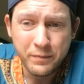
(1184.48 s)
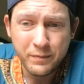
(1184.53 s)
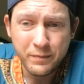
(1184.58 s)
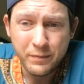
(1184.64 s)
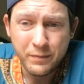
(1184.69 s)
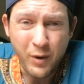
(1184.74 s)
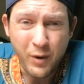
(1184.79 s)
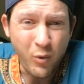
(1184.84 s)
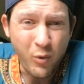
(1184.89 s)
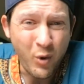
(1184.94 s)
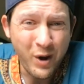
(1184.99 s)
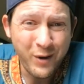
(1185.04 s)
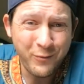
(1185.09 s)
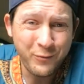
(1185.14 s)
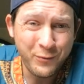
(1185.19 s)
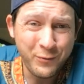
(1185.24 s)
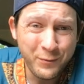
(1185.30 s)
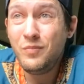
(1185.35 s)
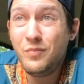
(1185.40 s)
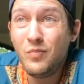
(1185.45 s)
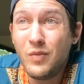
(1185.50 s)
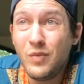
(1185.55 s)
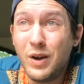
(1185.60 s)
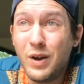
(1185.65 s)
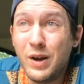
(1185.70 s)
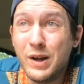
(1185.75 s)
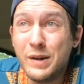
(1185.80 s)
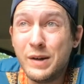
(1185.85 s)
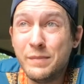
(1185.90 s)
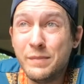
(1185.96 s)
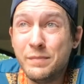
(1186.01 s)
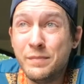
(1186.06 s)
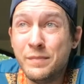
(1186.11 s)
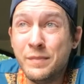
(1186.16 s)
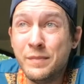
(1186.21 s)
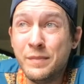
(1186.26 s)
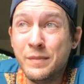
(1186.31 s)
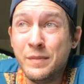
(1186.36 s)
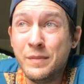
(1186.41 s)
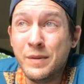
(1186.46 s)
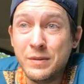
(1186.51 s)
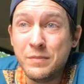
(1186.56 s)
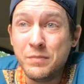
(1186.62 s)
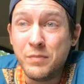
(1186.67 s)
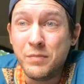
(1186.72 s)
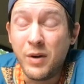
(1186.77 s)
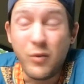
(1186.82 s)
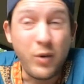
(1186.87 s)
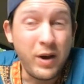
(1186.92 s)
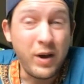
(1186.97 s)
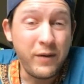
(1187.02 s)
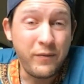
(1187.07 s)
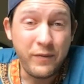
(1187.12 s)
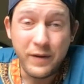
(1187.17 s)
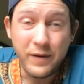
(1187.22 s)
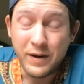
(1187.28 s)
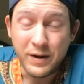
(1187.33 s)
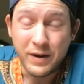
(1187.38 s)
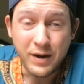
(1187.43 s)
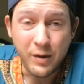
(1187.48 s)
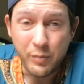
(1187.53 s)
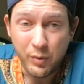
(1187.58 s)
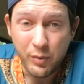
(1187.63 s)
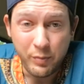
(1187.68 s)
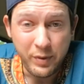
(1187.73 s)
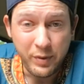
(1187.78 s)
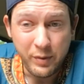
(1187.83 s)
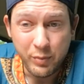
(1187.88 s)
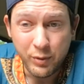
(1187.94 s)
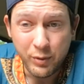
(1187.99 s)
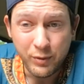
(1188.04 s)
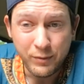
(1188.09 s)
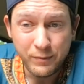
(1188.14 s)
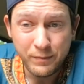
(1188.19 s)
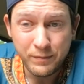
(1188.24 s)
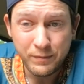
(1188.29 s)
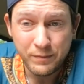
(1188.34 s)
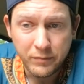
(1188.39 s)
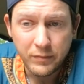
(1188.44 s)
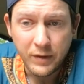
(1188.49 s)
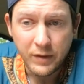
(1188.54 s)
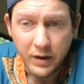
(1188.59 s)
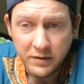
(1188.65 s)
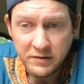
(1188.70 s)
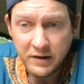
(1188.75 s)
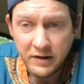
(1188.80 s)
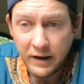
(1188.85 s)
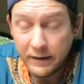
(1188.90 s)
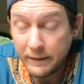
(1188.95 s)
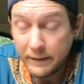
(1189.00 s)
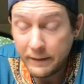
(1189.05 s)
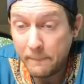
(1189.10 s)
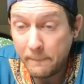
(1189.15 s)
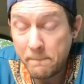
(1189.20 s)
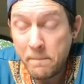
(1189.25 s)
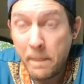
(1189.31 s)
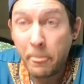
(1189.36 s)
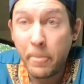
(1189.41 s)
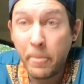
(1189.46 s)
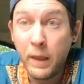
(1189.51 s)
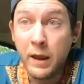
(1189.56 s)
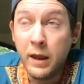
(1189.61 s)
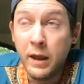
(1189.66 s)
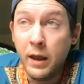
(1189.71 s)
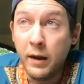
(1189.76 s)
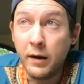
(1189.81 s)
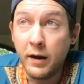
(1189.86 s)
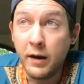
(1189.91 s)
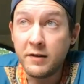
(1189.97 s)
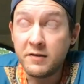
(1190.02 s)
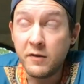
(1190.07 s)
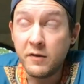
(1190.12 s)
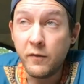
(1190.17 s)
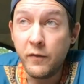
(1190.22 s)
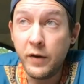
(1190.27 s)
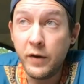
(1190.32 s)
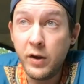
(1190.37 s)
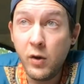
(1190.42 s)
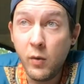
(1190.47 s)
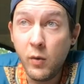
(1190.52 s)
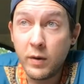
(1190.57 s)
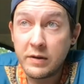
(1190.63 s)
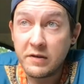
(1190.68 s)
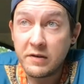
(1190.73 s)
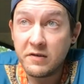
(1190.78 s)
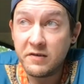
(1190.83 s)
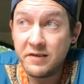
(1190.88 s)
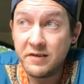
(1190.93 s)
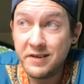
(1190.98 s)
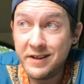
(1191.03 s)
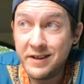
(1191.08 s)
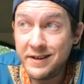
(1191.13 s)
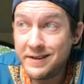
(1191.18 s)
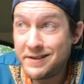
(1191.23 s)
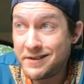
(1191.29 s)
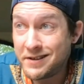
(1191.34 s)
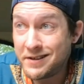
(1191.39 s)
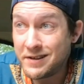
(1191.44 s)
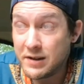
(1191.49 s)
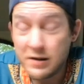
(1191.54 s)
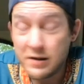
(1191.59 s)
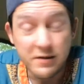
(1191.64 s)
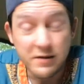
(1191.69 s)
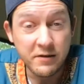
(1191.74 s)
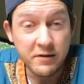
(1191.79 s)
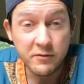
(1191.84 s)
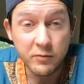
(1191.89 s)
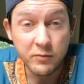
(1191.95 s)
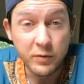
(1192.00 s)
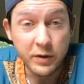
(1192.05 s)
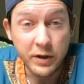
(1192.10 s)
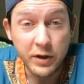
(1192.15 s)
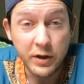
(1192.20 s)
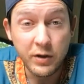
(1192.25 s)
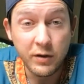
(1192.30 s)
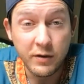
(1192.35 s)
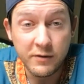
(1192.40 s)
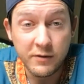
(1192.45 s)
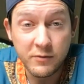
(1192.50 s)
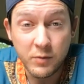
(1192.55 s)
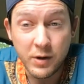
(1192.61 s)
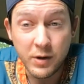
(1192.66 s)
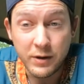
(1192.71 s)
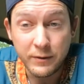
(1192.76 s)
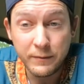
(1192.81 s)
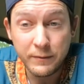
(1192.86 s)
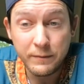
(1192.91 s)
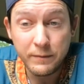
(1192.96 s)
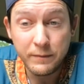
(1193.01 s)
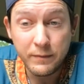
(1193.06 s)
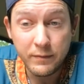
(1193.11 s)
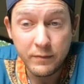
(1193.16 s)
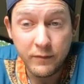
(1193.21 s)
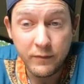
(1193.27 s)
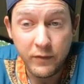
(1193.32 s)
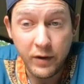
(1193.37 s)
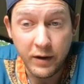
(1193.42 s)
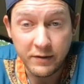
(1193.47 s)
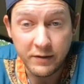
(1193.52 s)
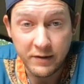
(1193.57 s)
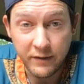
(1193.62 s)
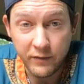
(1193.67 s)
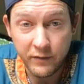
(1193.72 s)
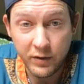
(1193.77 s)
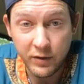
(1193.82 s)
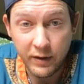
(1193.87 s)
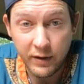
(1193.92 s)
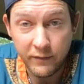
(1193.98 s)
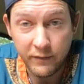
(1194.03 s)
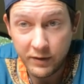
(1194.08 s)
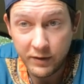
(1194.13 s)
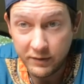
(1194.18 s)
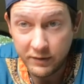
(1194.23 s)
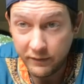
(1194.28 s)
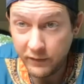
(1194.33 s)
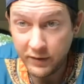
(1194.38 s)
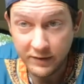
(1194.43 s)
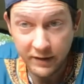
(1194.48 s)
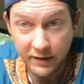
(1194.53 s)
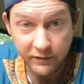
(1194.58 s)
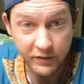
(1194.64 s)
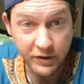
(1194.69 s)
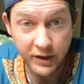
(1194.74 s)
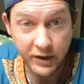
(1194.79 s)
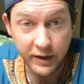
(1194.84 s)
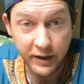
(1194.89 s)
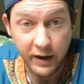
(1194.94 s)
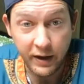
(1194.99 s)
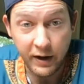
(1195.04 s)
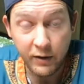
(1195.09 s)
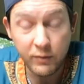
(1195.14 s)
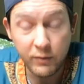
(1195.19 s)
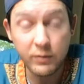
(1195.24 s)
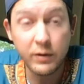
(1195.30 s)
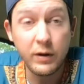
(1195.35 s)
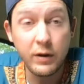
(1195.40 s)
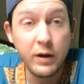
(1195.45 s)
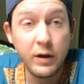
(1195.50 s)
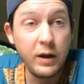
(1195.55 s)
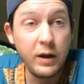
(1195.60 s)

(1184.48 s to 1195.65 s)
My wife and a couple people. Exactly. And guys, the video on seasons is really good as well. If you guys haven't checked that out,